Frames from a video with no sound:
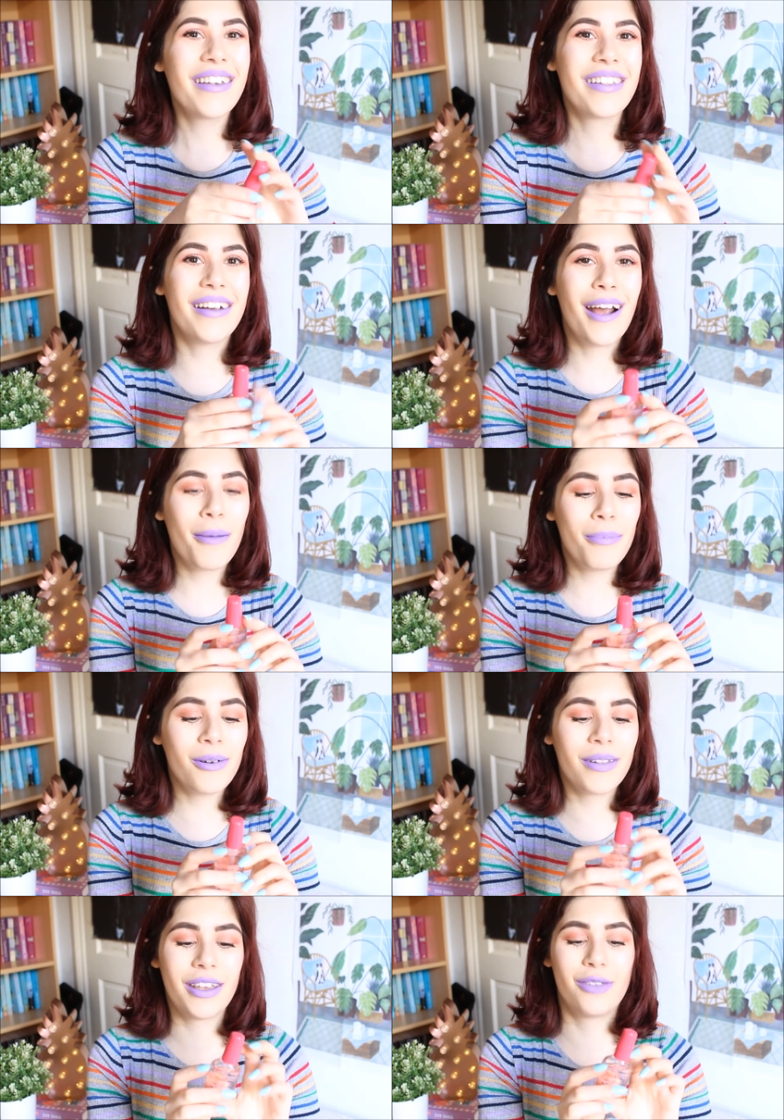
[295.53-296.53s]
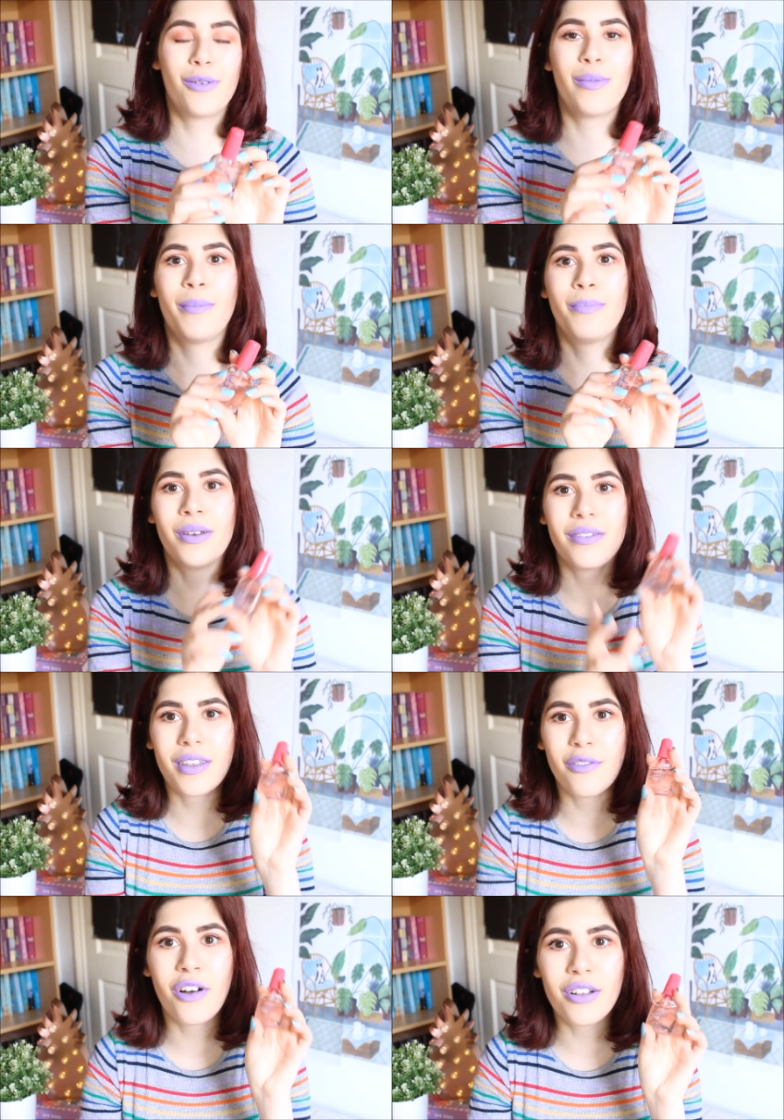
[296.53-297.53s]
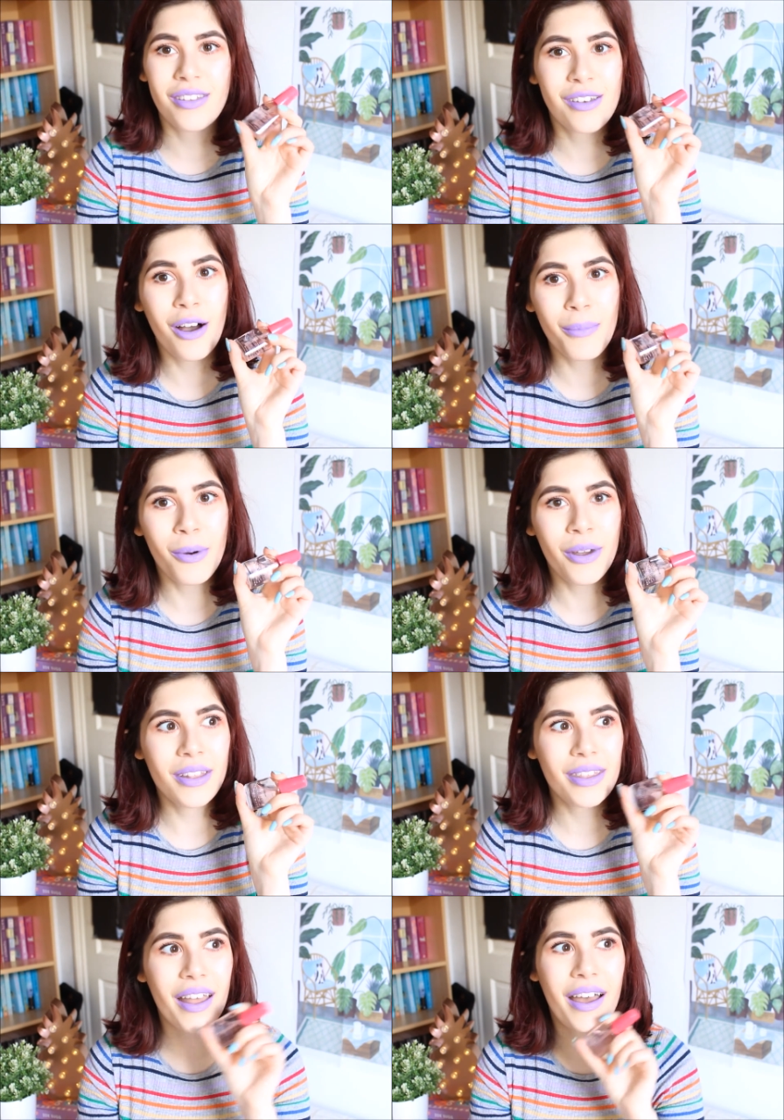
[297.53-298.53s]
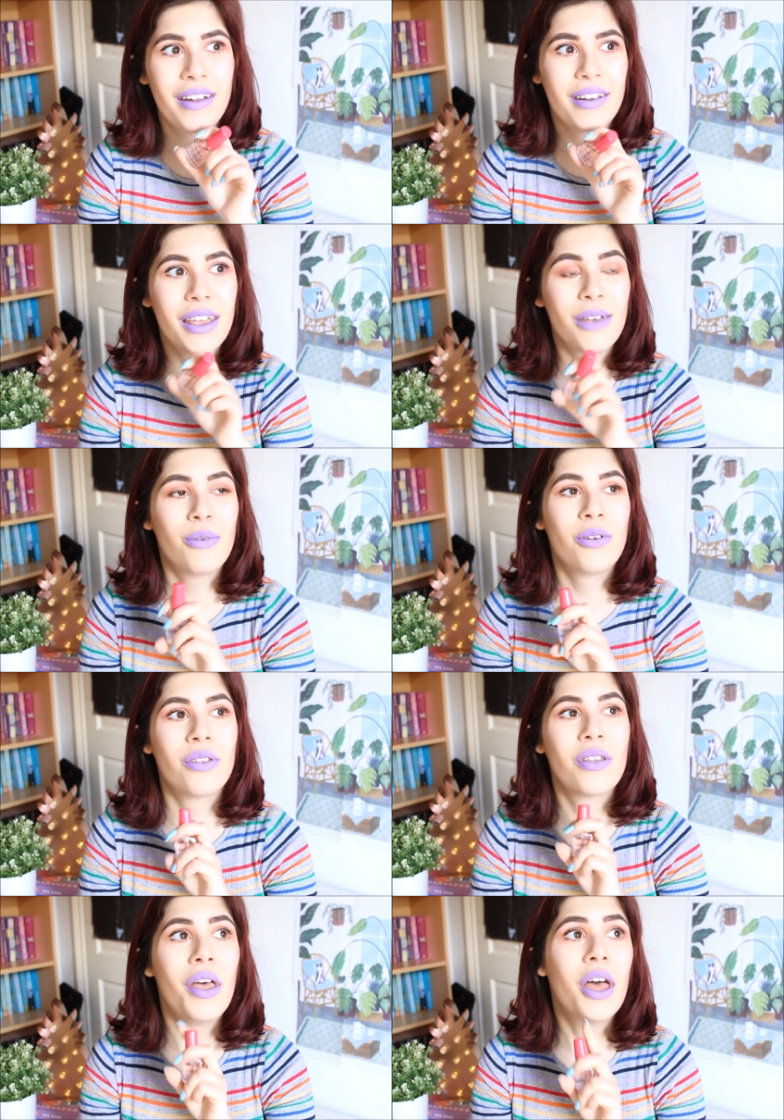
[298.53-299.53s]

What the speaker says: So I bought this for my Boots Advantage card points, and it was